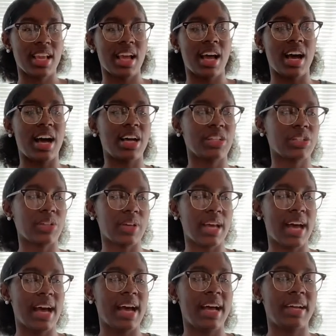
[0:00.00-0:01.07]
I also
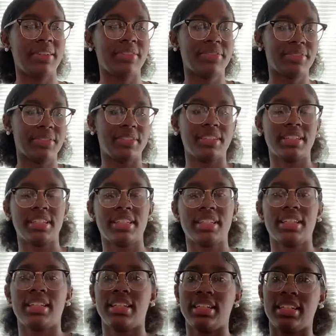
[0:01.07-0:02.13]
have
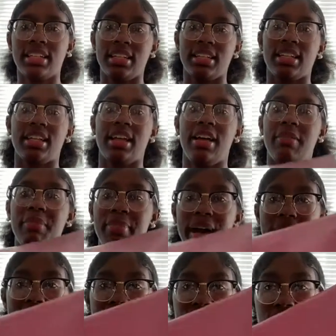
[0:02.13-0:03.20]
a
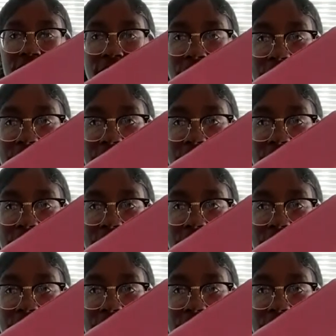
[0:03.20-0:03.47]
binder of